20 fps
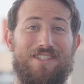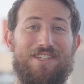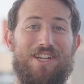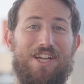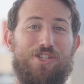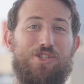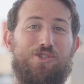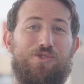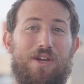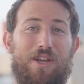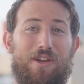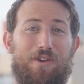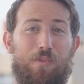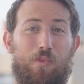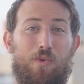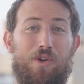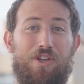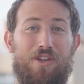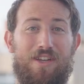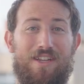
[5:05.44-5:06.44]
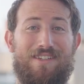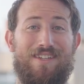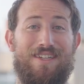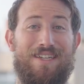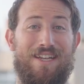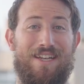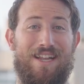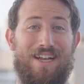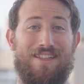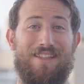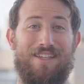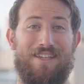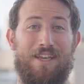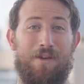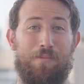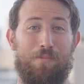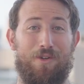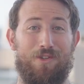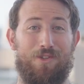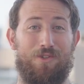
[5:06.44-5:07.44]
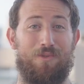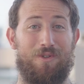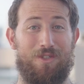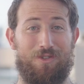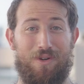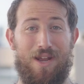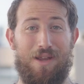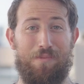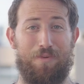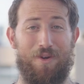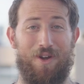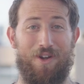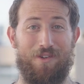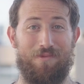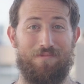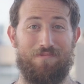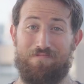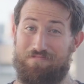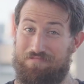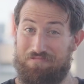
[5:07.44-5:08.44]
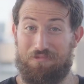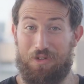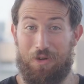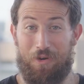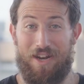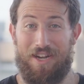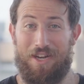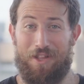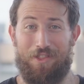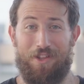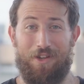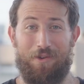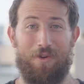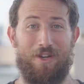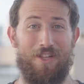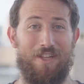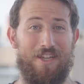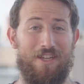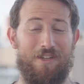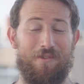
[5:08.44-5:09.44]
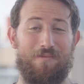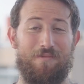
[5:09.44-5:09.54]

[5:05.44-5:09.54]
a nice trick when you need to connect the gimbal to a tripod, or anything really.